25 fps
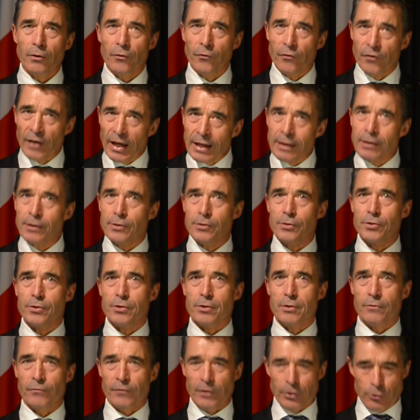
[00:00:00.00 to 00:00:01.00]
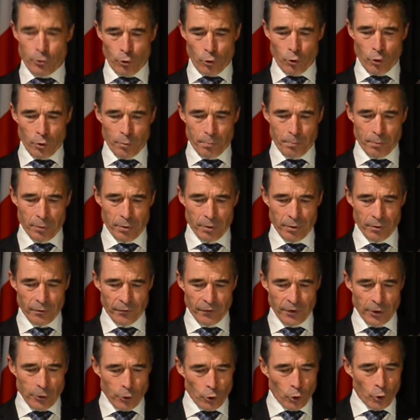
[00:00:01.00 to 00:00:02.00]
That is the Europe
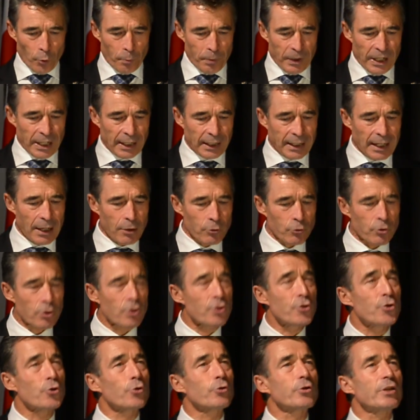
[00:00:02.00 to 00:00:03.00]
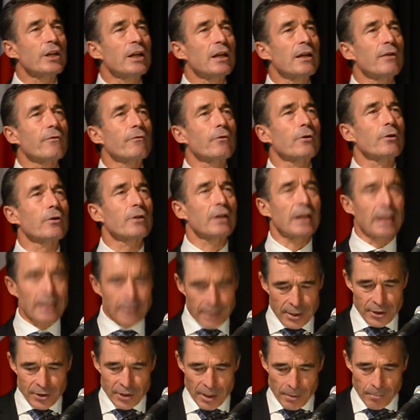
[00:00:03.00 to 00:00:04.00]
the European Council should deliver in
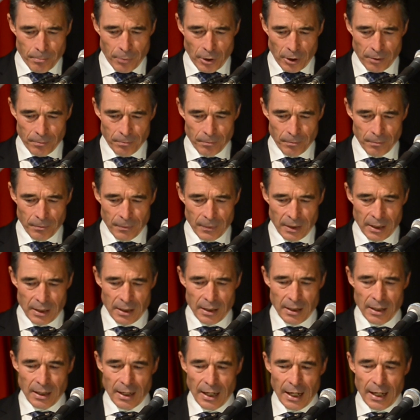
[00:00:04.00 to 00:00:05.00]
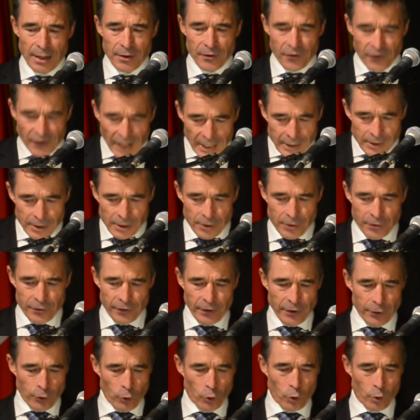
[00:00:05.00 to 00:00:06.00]
December. And that is
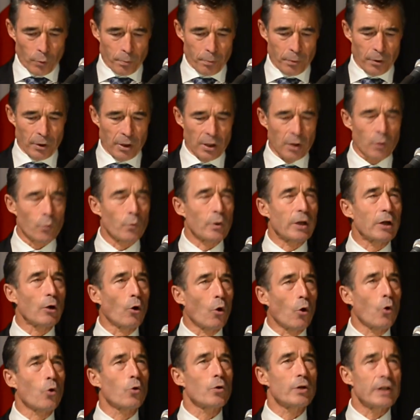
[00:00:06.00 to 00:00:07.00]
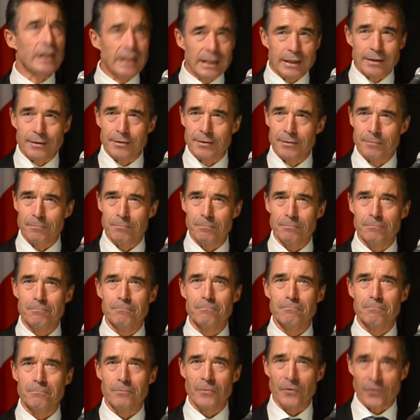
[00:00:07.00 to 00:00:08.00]
the Europe we all need.
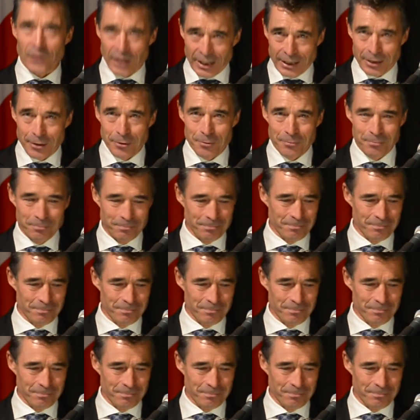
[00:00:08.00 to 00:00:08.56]
Thank you.